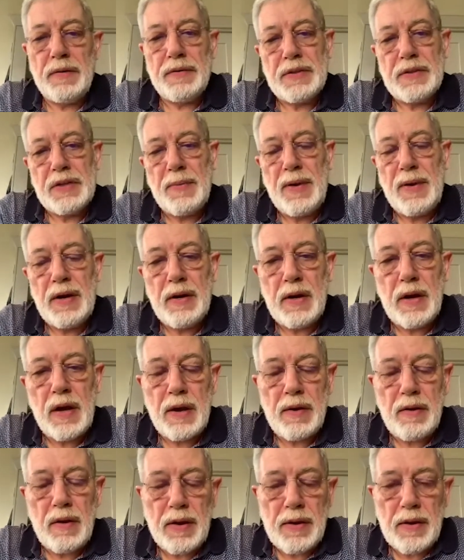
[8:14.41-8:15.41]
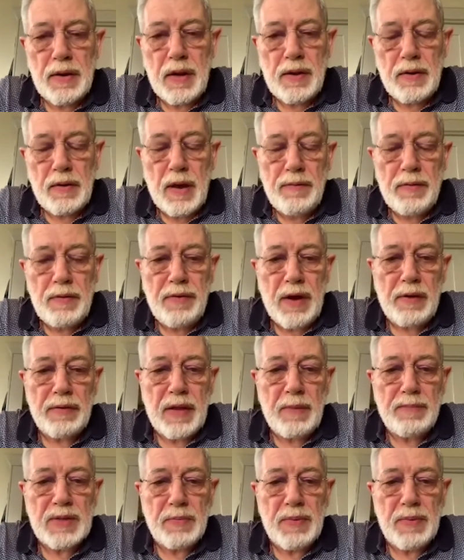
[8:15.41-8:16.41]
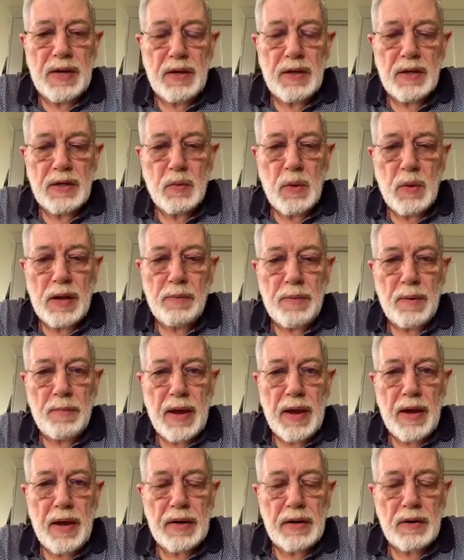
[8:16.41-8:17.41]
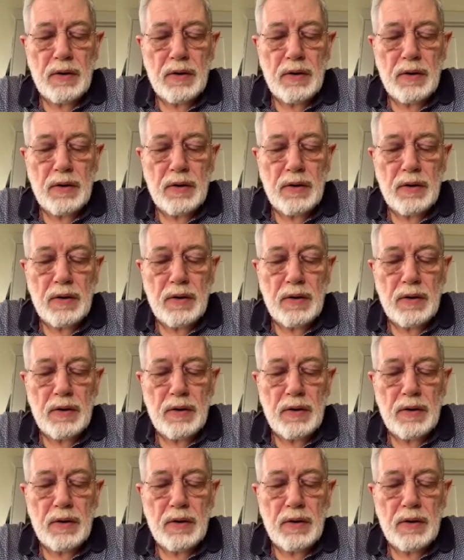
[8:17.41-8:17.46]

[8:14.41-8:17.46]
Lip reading: I mean, have you found them to be as well prepared,